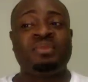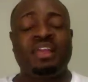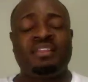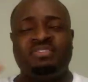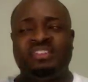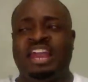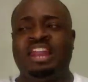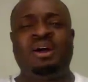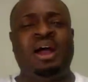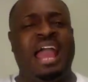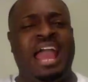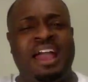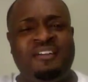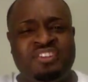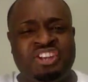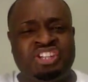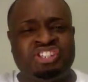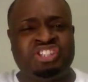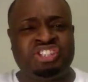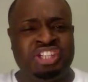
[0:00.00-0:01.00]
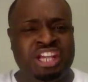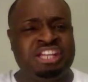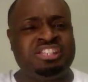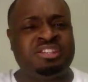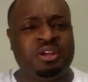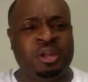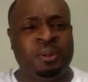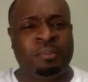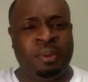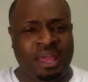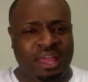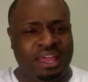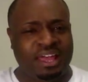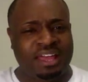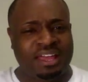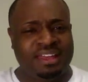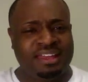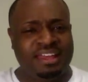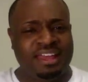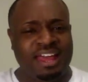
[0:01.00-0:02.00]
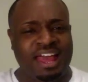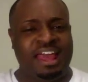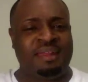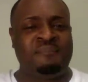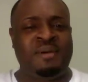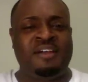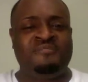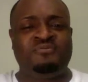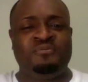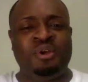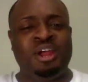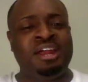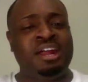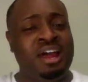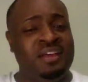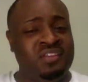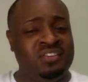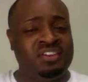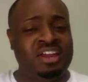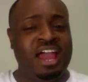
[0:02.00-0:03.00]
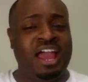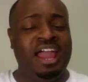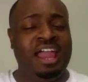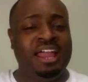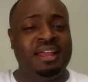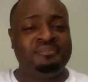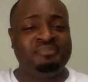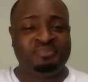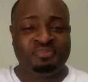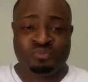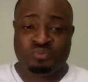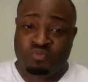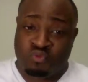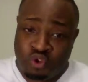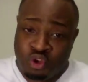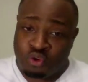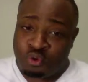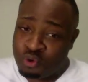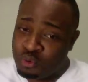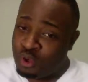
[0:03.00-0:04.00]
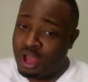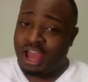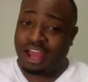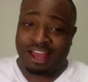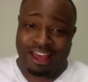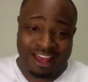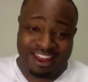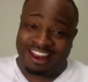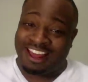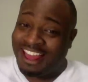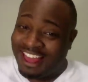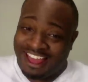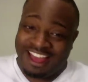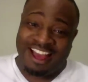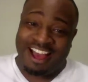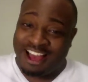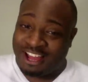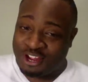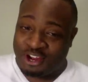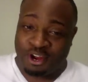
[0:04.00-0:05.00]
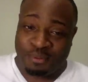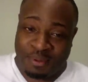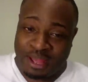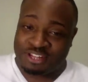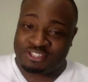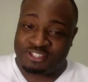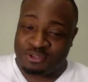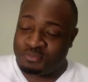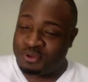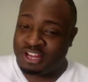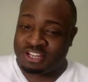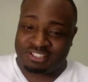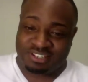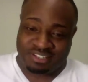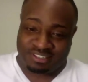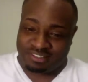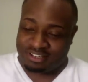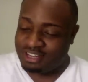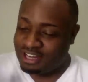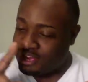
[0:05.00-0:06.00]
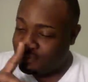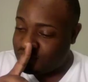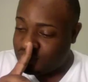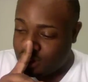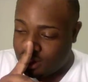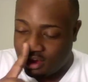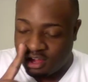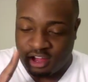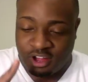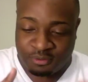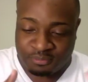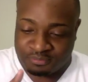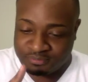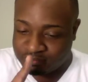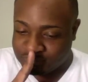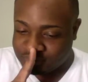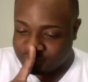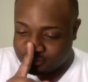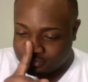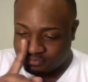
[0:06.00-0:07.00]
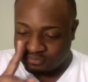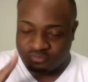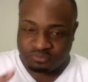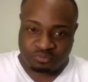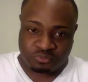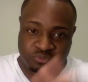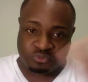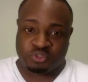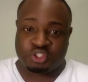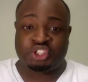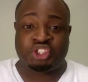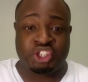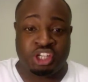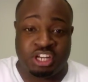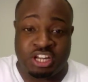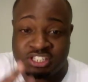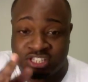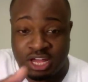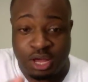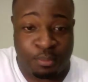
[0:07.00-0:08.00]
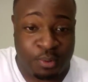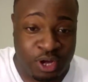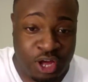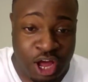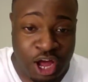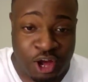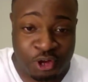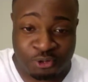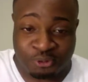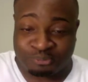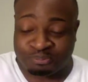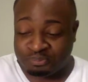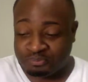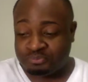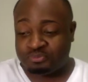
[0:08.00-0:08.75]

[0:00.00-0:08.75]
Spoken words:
They don't have any sheets on the bed. And my friend the other day, who I care about so much, love you, Jesus, I'm gonna call you,